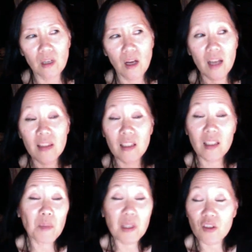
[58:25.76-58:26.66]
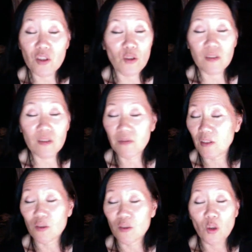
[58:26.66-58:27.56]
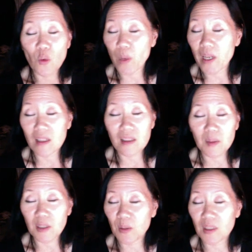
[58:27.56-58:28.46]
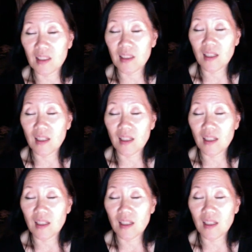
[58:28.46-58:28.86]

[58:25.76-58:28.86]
then I make a joke of, don't wait, WEIGHT,